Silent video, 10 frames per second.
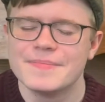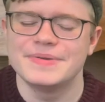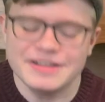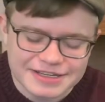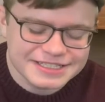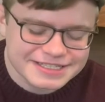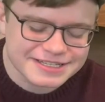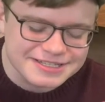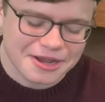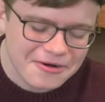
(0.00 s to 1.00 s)
because it's
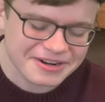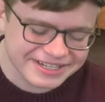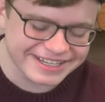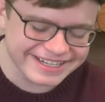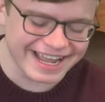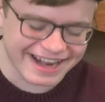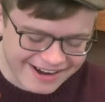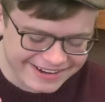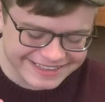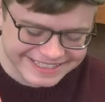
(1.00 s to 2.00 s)
so good and
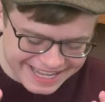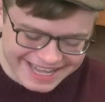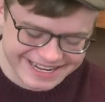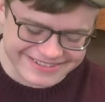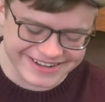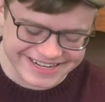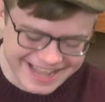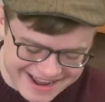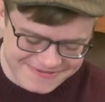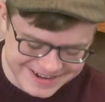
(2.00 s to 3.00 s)
hardly anyone
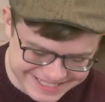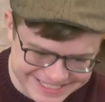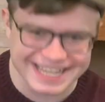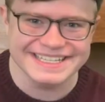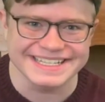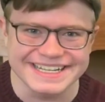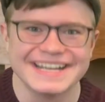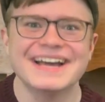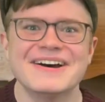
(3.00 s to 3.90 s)
ever does it,